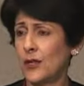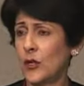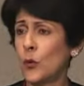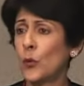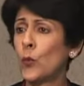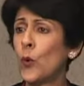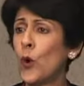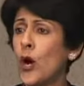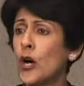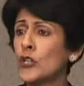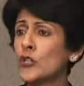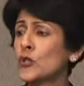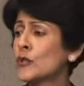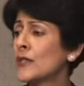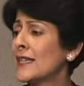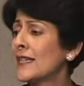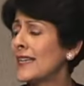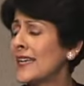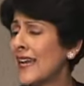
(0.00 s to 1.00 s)
walked to
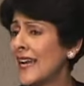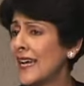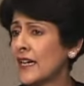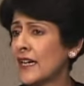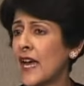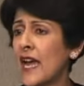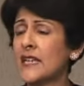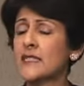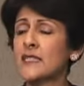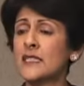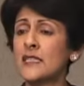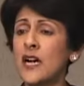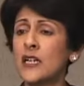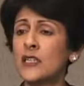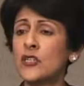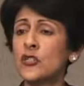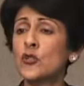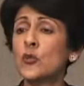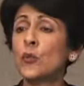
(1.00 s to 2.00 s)
the lake and
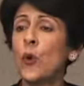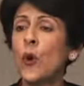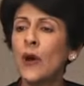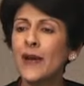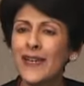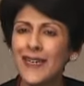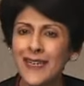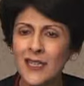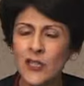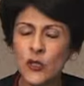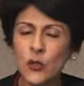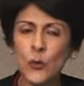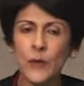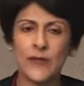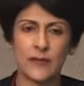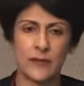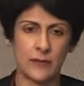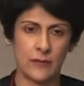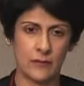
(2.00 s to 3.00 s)
started to walk into
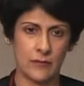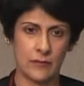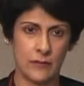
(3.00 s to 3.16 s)
it